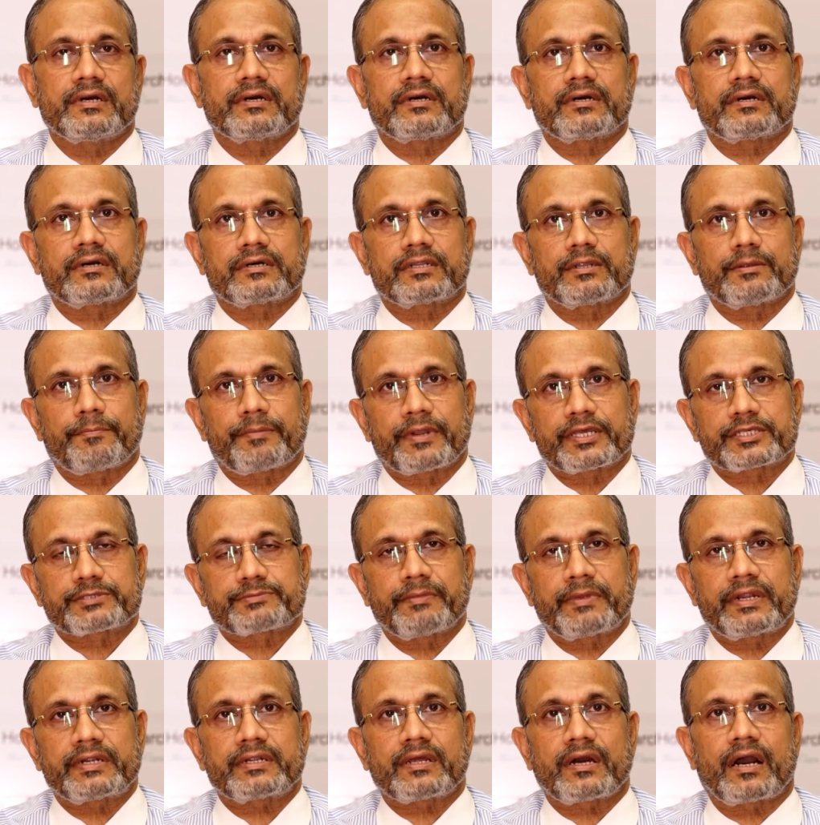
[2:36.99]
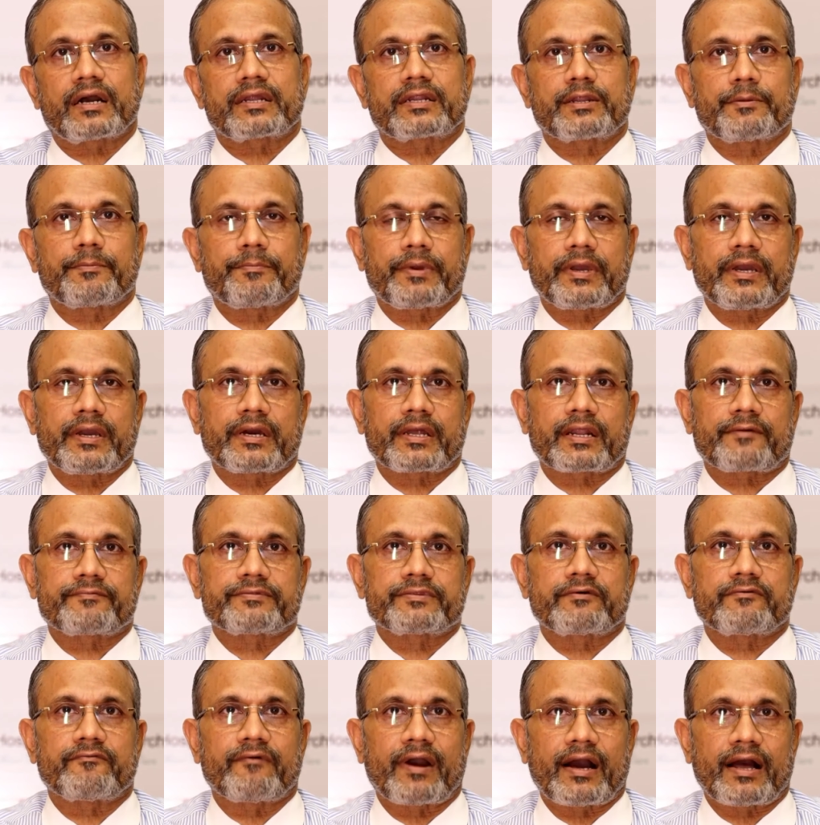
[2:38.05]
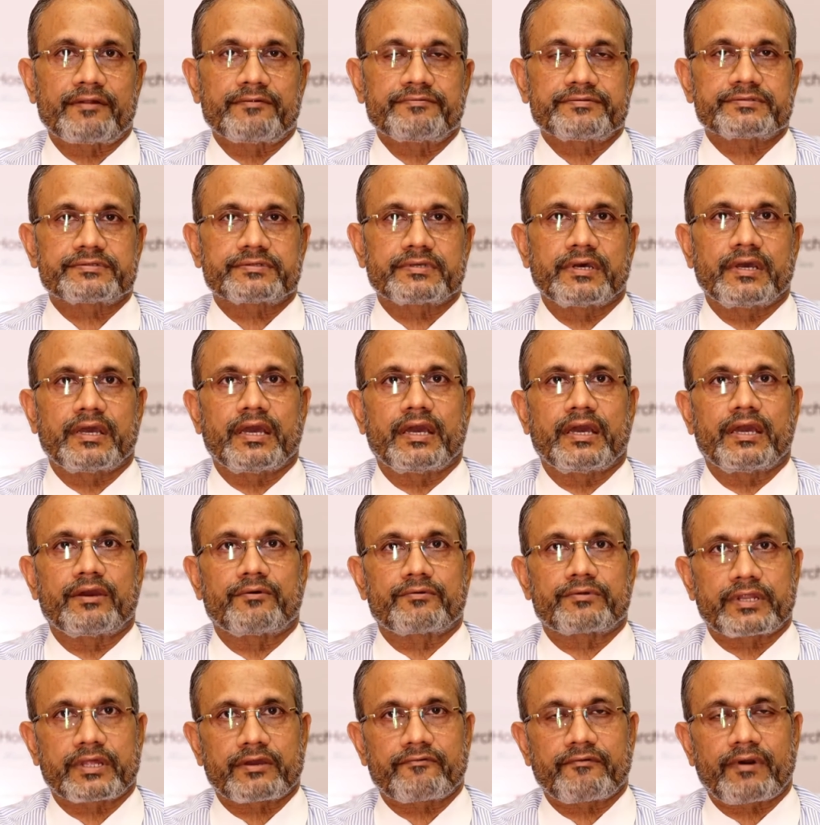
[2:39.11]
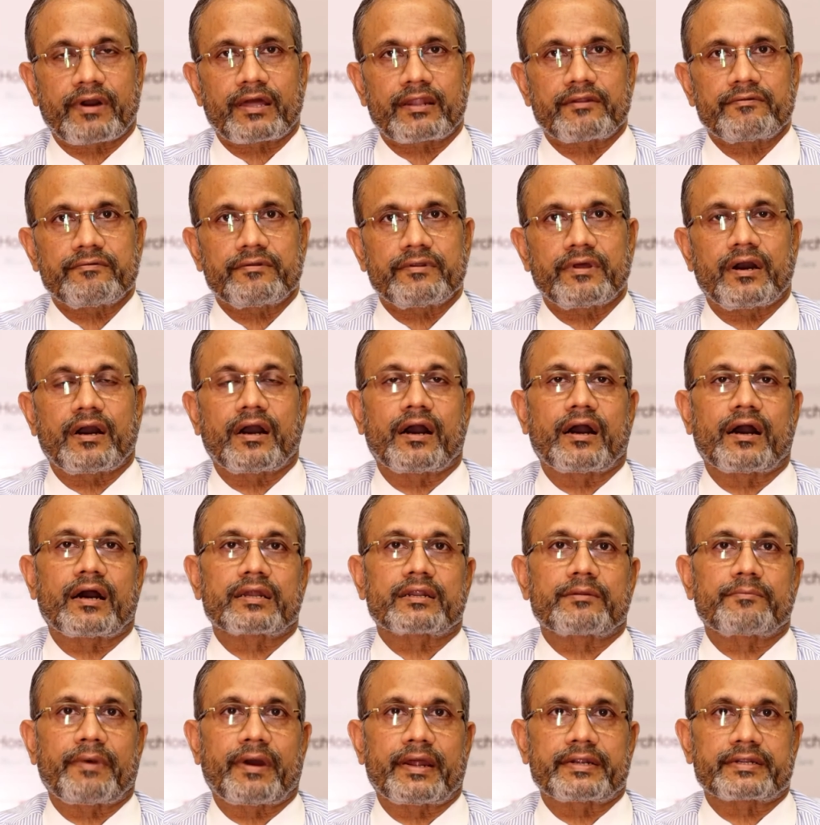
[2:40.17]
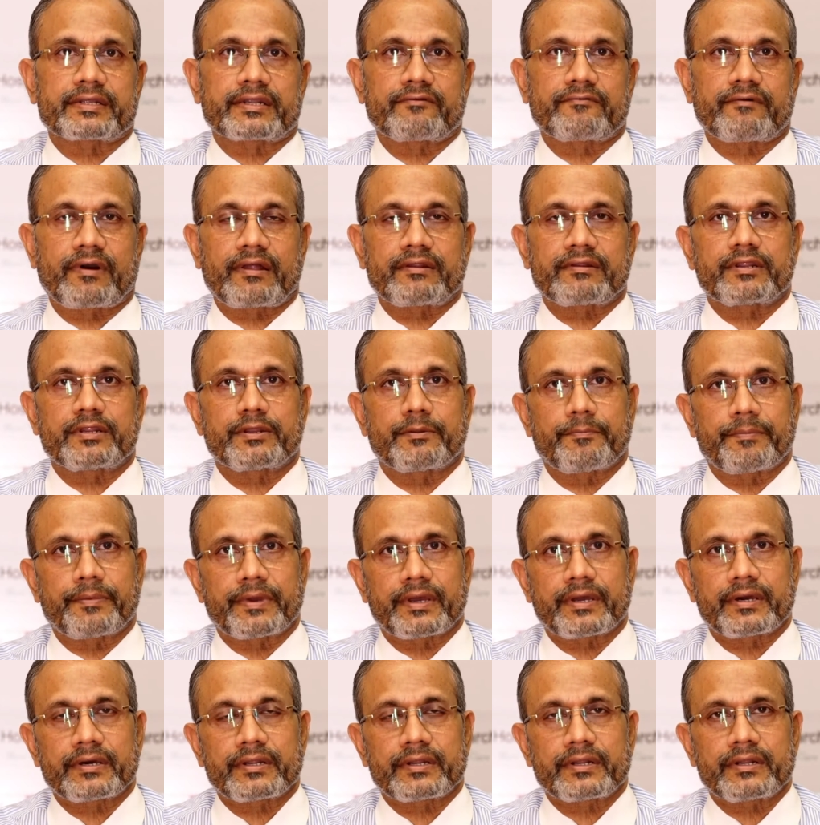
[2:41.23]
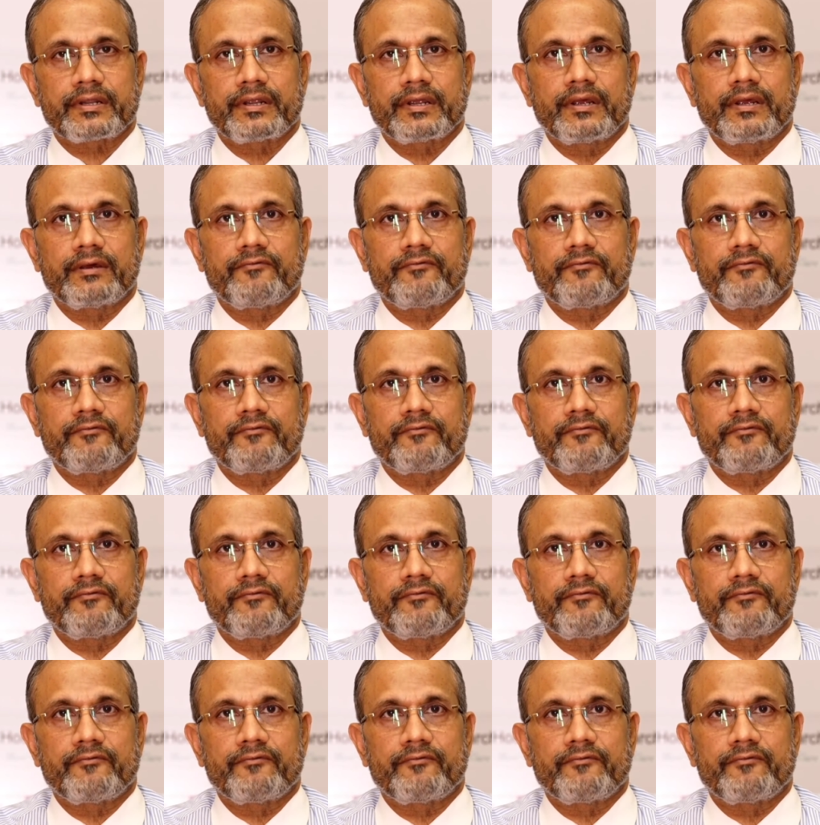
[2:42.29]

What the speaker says: replacement or repair of the valves, aortic valve or mitral valve repair.